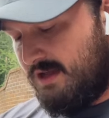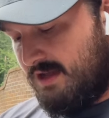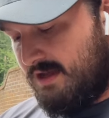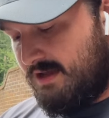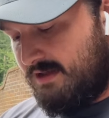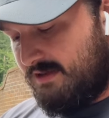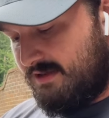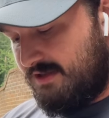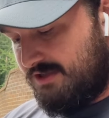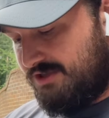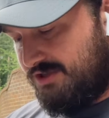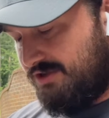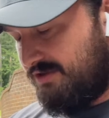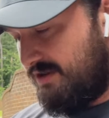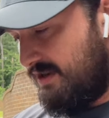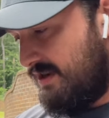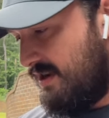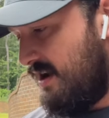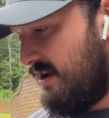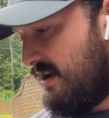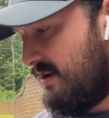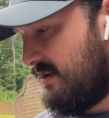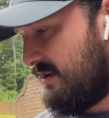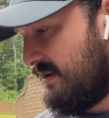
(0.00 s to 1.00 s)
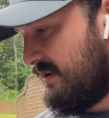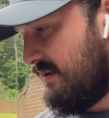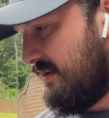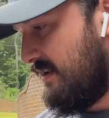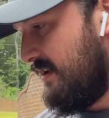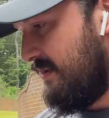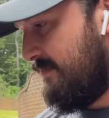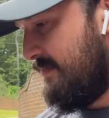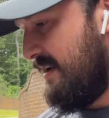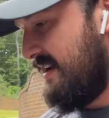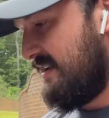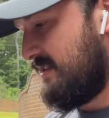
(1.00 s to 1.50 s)
that you can knock
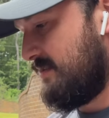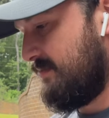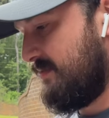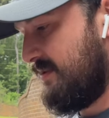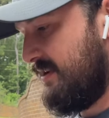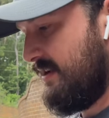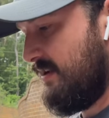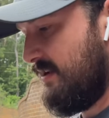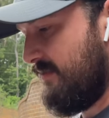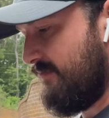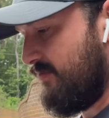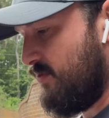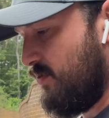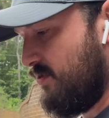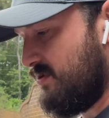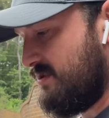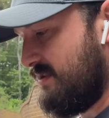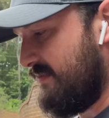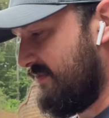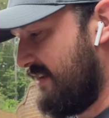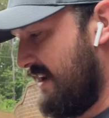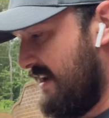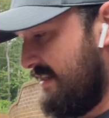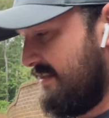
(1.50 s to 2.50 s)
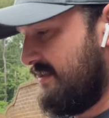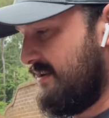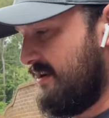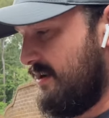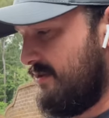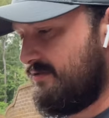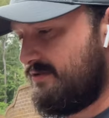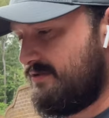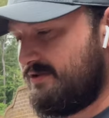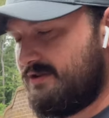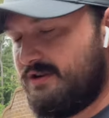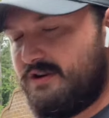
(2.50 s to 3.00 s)
and make some kindling. Of course, I've got the
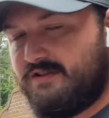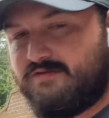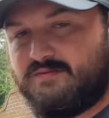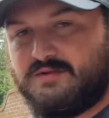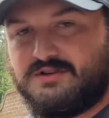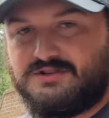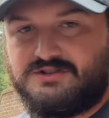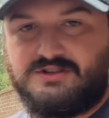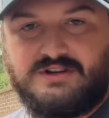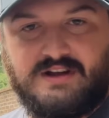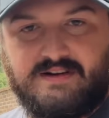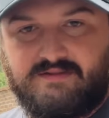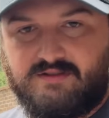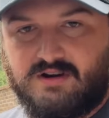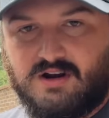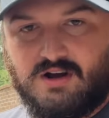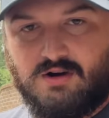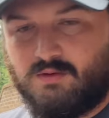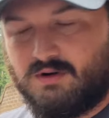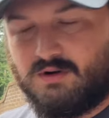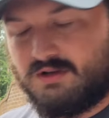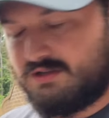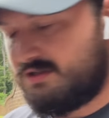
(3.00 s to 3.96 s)
other stuff, but you never know what's